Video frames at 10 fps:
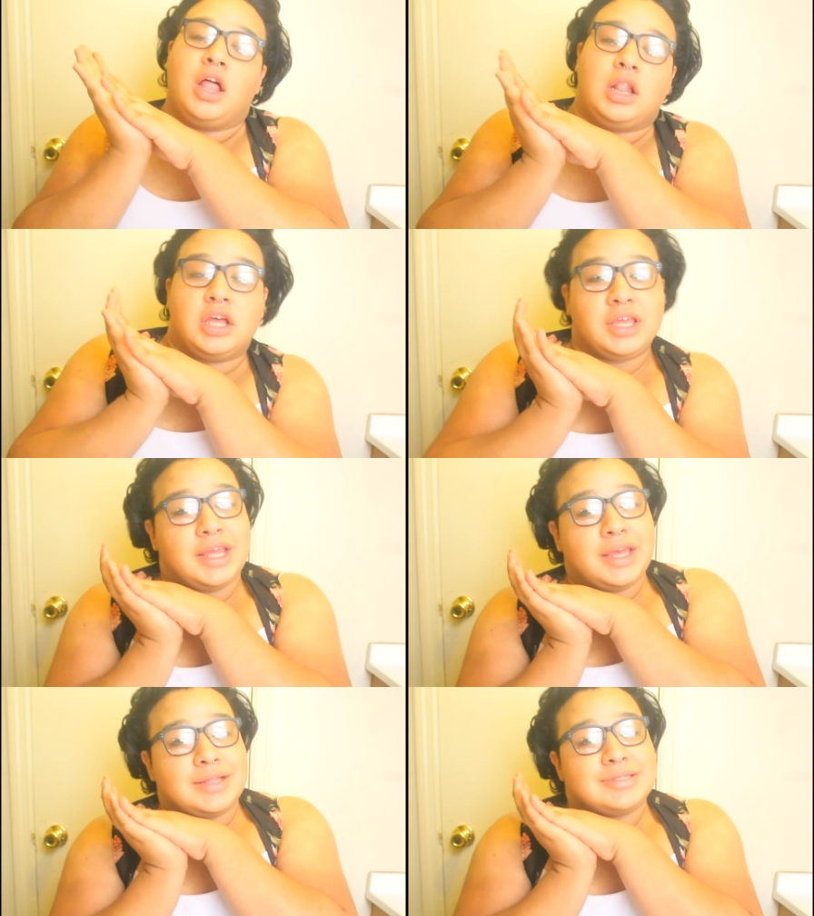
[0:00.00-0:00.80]
looking
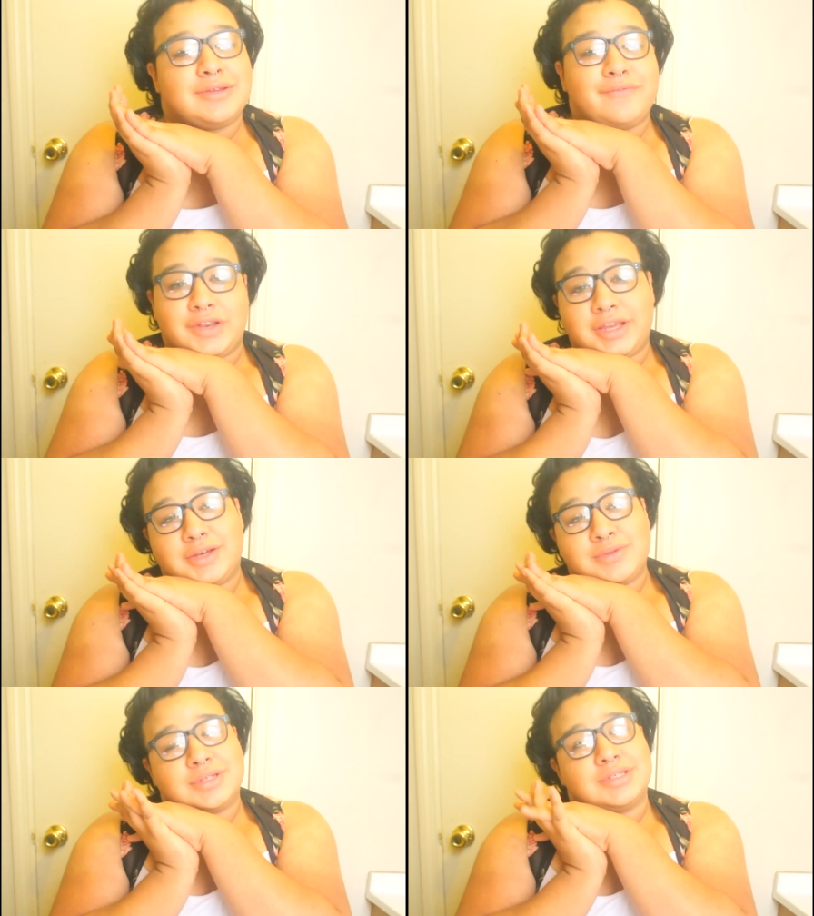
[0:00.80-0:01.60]
at some
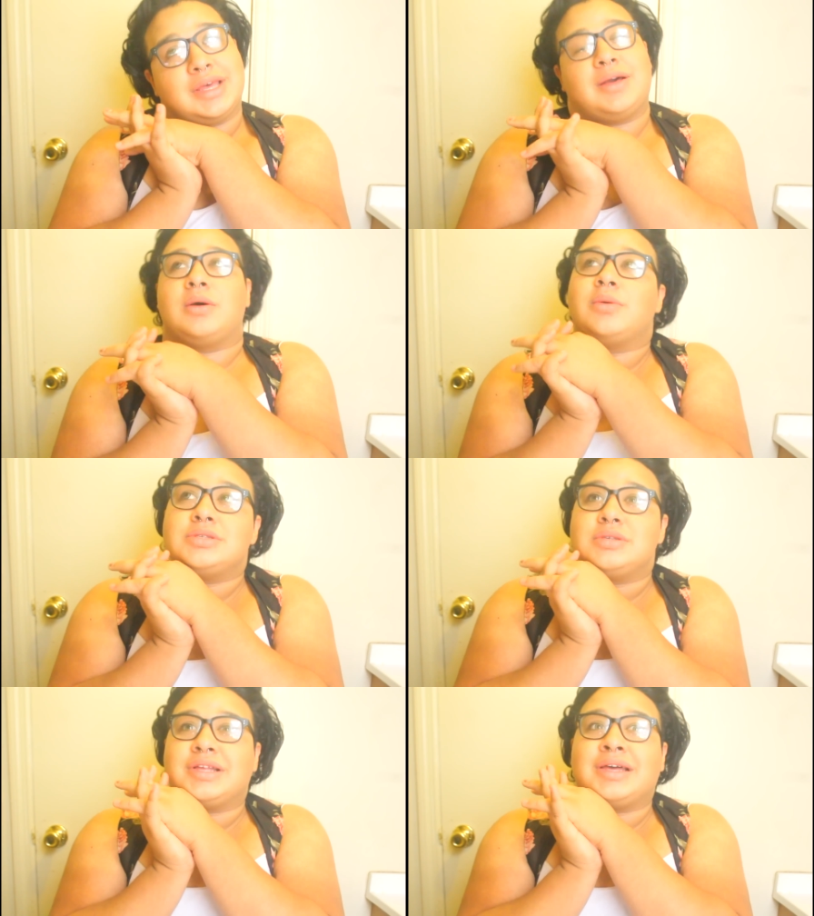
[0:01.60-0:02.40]
videos because I
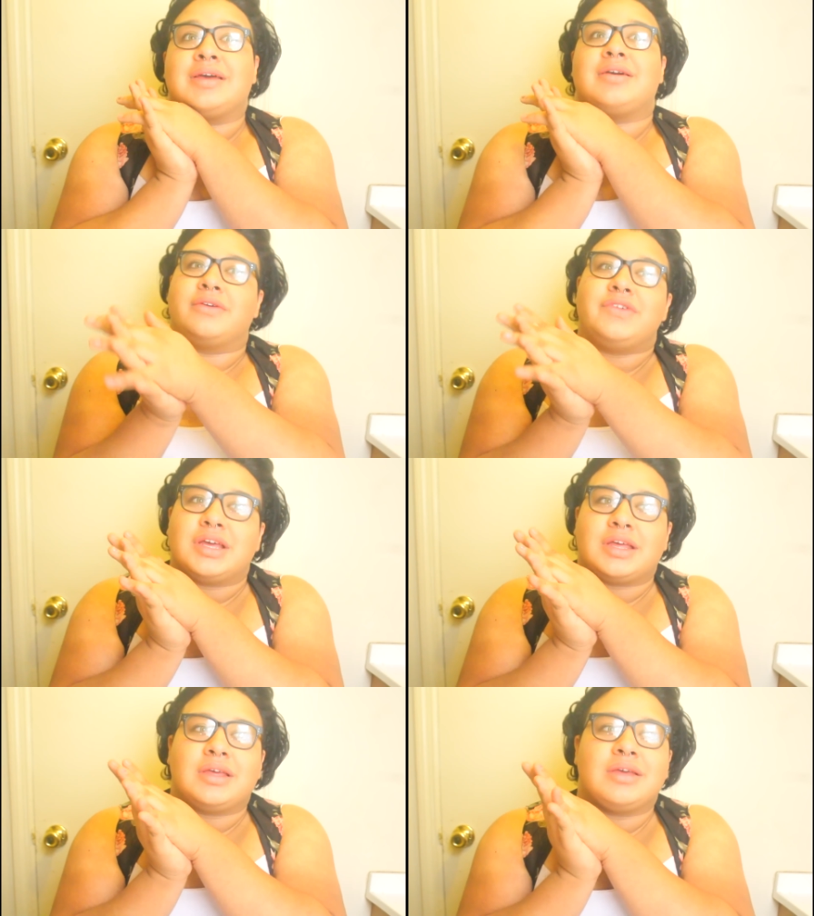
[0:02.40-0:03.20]
always do that every
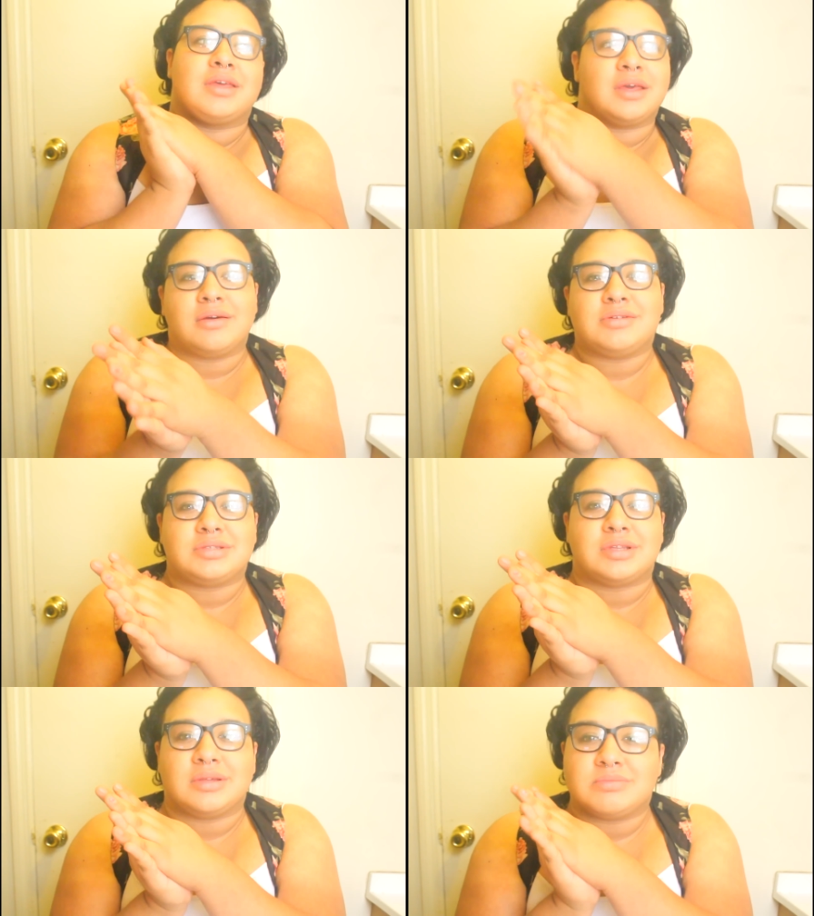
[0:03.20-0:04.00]
night. Can't go to
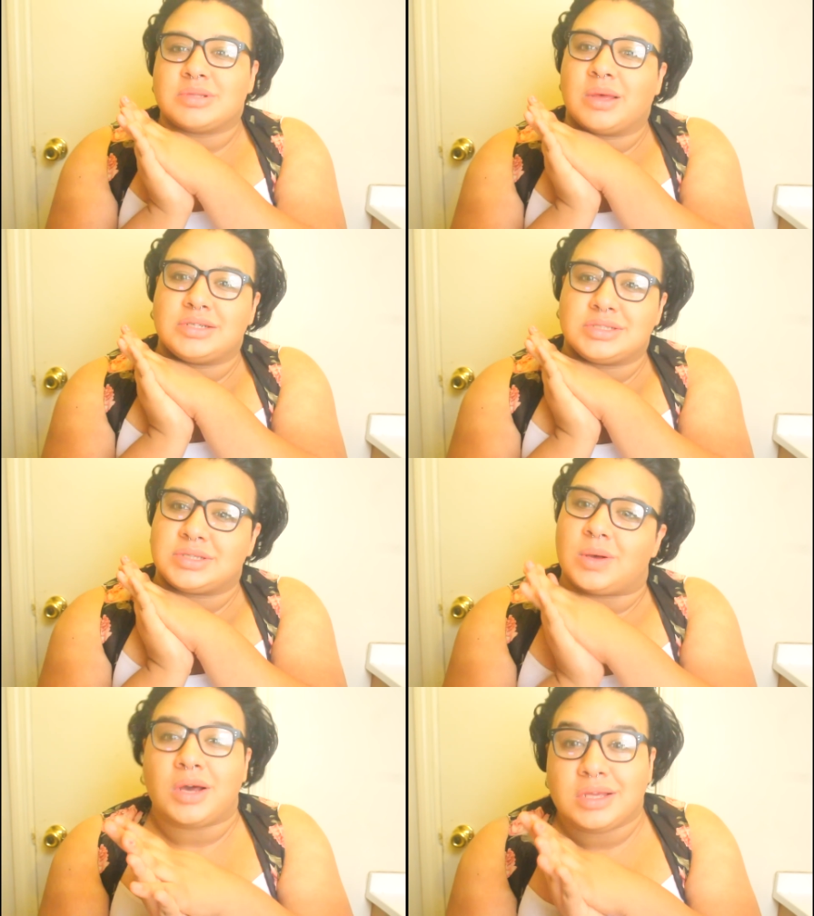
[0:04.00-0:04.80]
sleep, so I
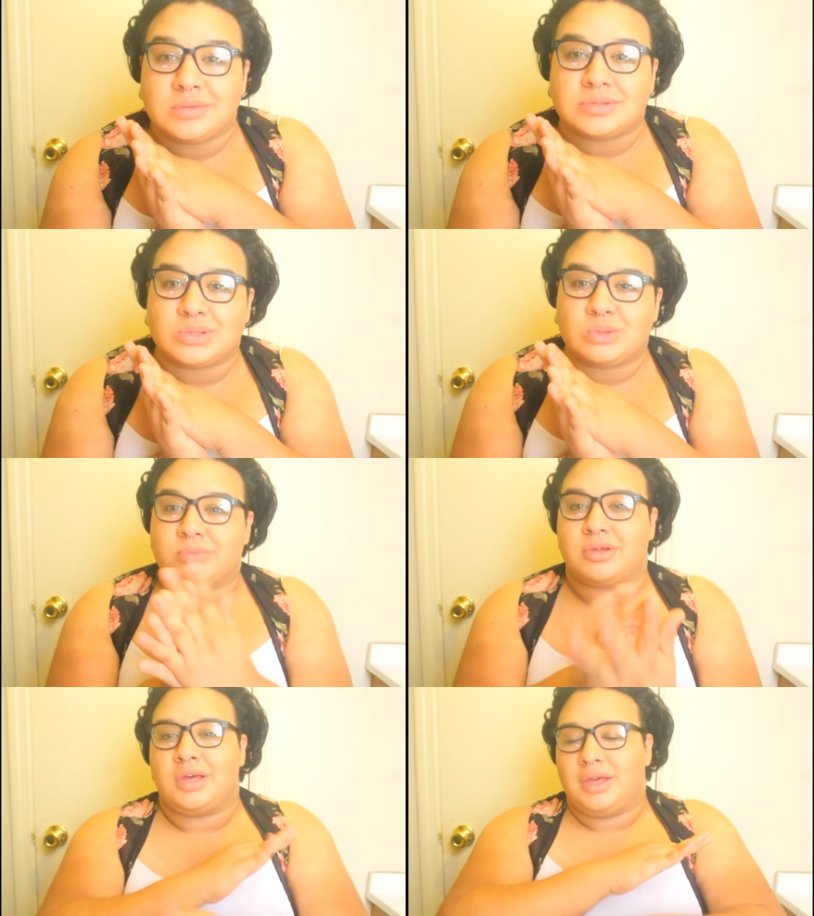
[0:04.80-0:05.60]
just go on YouTube
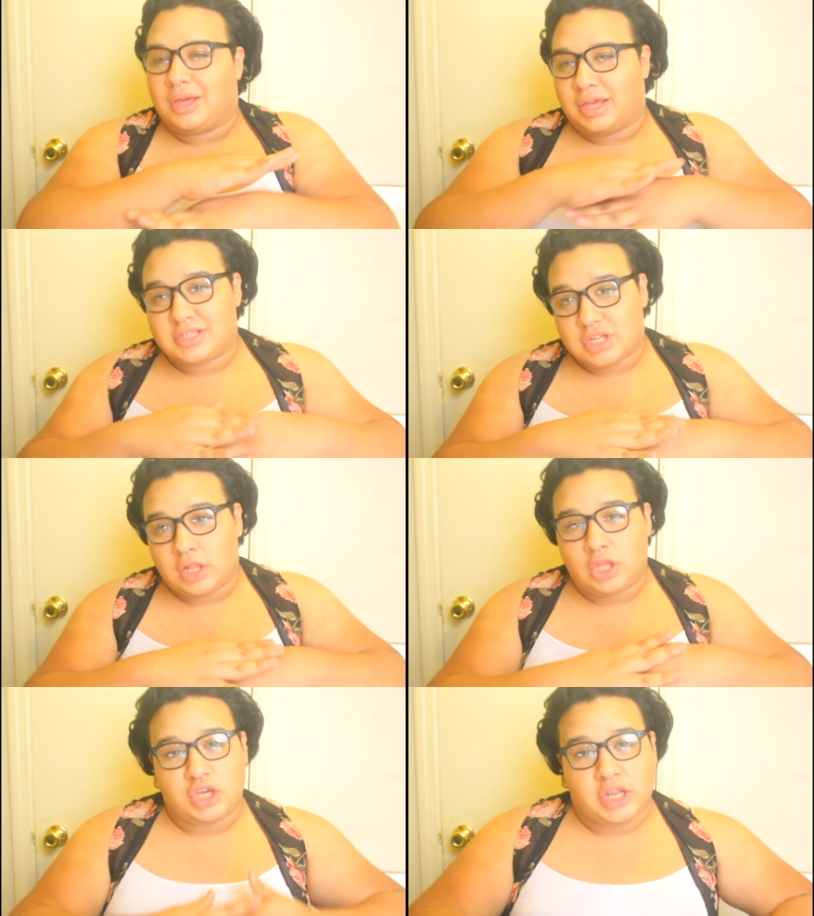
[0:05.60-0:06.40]
and
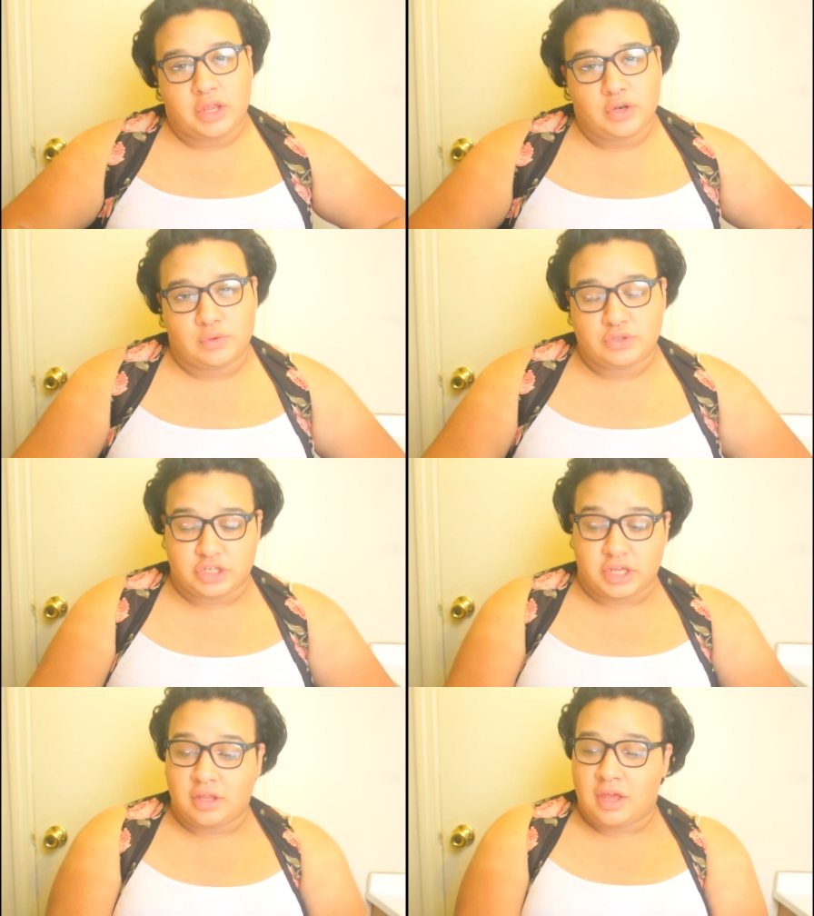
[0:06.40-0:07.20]
start looking at new
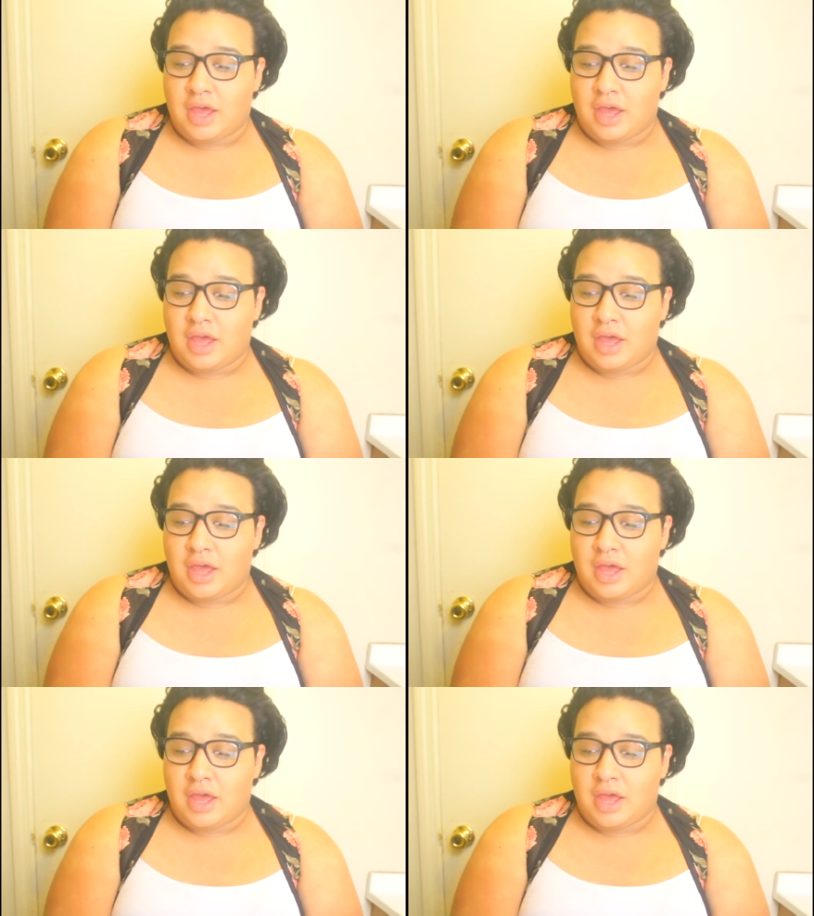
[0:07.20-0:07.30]
shit.